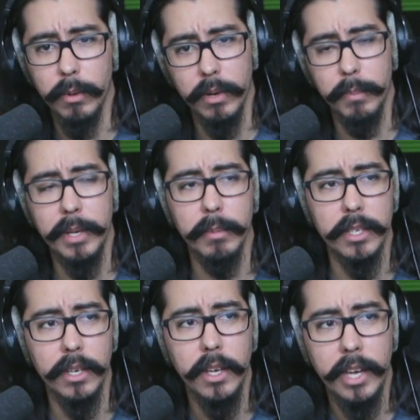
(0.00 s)
and we want to be
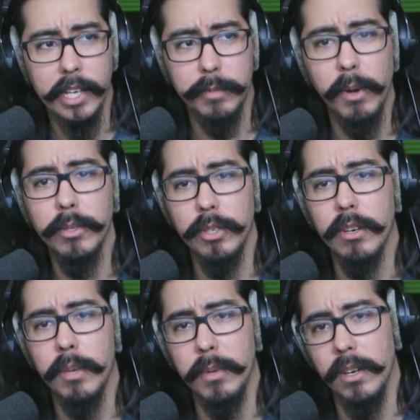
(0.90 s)
able to expose
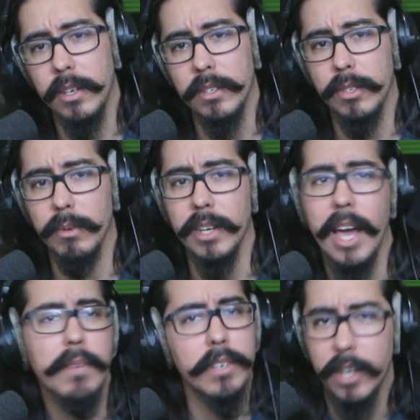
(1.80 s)
your community to
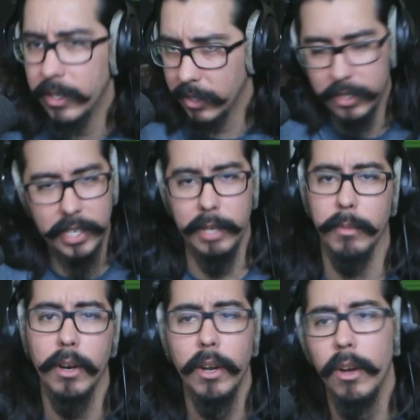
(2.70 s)
an advertising
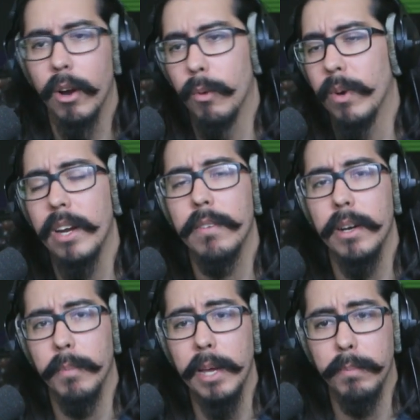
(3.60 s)
scheme or
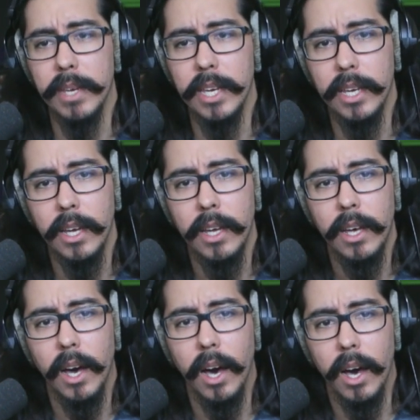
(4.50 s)
whatever it might be,
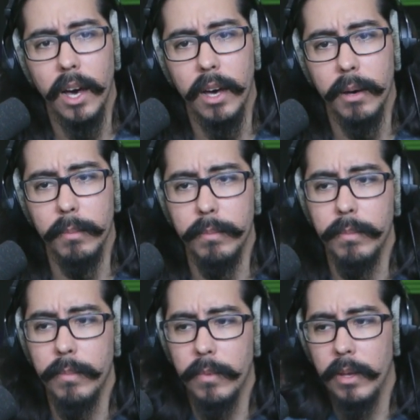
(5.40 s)

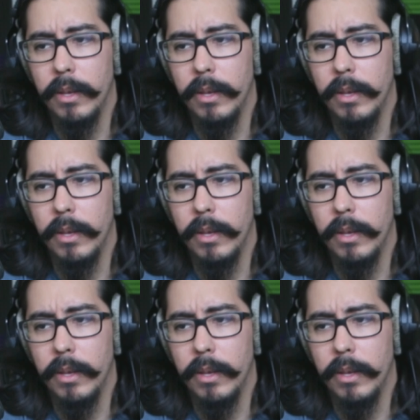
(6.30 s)
and